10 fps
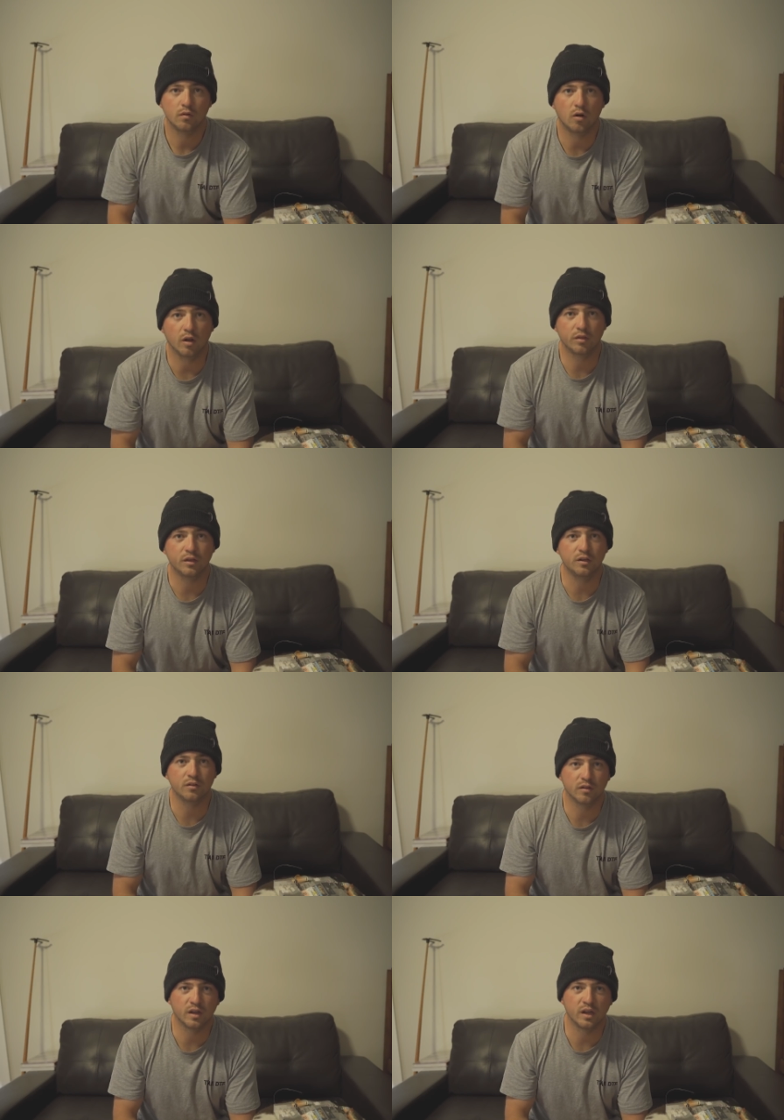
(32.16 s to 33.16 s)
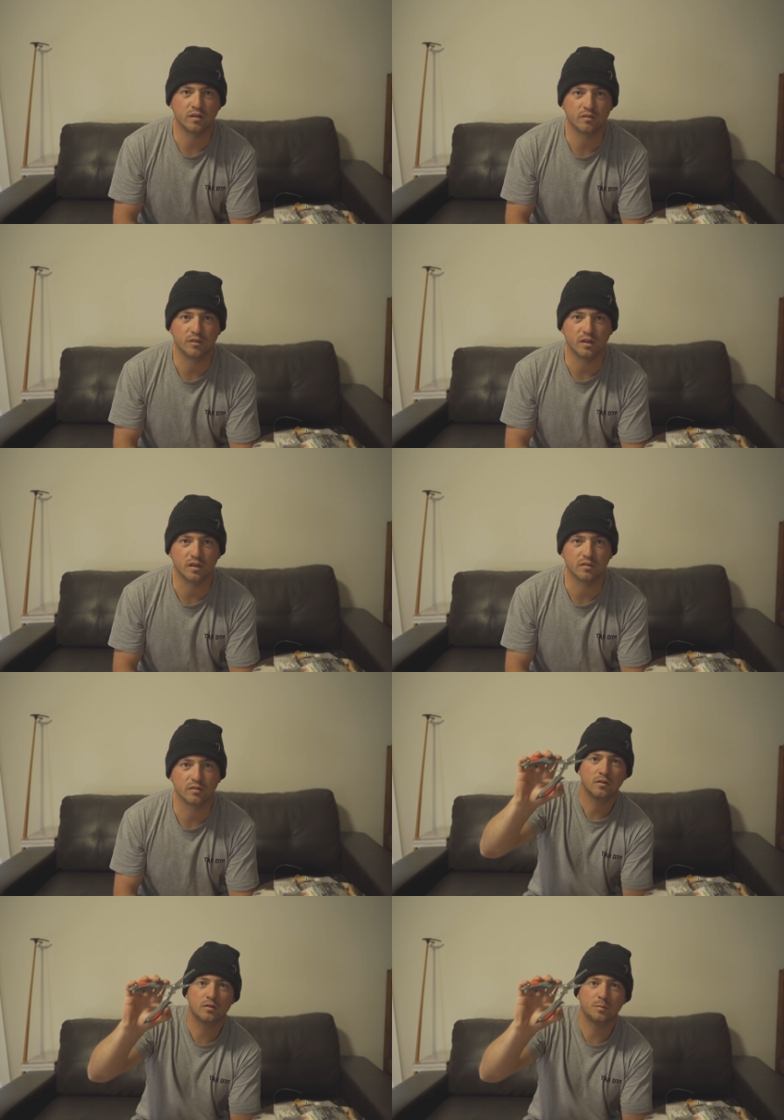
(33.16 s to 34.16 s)
Right, things you'll need for
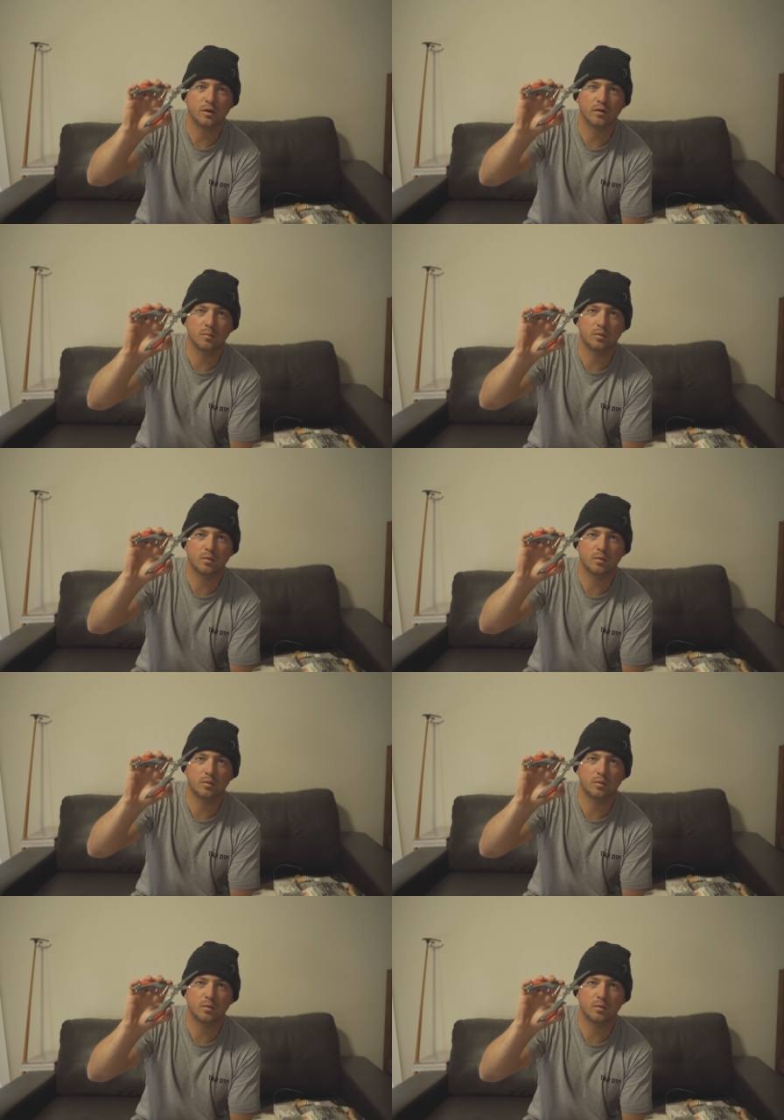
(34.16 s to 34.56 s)
this: split ring